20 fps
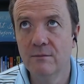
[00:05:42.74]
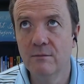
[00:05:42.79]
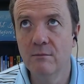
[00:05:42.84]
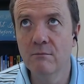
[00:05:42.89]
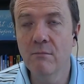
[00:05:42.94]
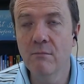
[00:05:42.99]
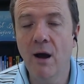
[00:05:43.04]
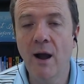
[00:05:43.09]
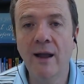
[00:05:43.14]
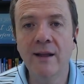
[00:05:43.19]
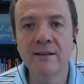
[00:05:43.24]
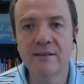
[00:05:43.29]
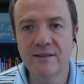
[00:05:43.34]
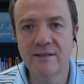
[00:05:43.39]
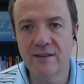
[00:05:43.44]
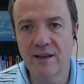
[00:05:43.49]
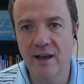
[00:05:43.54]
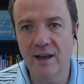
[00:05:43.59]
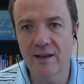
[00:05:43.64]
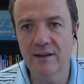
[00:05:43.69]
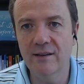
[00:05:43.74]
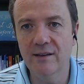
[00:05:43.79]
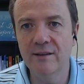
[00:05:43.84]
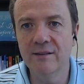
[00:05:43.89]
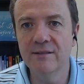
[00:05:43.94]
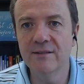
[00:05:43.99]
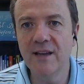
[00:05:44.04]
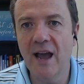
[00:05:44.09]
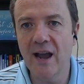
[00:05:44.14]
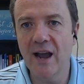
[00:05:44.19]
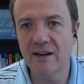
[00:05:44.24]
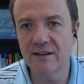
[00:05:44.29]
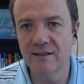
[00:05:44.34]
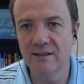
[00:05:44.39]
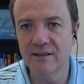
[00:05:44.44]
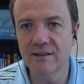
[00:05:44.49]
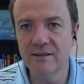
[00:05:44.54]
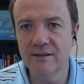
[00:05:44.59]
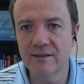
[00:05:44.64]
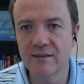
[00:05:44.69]
mindset and
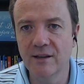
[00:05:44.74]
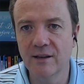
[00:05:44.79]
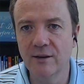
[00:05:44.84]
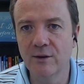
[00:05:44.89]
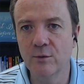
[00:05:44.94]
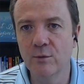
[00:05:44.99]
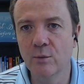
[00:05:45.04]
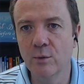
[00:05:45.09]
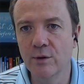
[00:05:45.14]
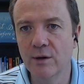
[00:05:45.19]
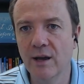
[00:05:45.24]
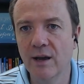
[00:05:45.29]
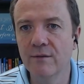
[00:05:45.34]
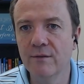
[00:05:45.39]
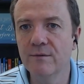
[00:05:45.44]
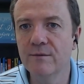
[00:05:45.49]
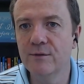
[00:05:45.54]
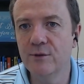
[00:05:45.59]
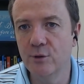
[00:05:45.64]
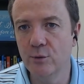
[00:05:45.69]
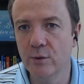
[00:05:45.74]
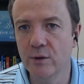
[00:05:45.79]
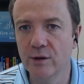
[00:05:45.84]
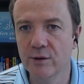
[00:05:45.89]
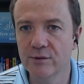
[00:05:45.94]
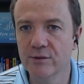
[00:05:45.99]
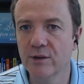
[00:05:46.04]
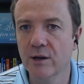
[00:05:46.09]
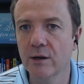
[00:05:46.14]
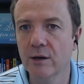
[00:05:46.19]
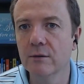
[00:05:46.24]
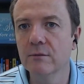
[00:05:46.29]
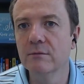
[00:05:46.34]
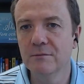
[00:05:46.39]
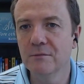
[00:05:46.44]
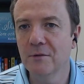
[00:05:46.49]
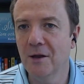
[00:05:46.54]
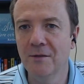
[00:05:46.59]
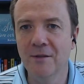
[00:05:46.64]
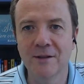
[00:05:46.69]
tactics than you would have two years ago.
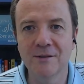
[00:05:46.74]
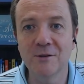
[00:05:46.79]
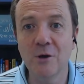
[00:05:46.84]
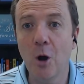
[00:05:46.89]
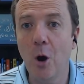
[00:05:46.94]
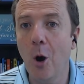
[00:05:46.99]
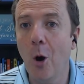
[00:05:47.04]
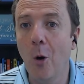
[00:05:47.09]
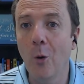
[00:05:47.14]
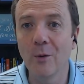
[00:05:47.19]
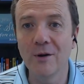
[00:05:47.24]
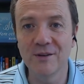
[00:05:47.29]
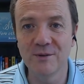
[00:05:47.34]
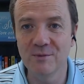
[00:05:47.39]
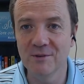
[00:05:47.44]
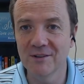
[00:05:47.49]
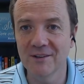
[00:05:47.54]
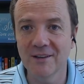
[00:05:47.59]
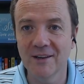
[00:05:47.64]
And that's always been the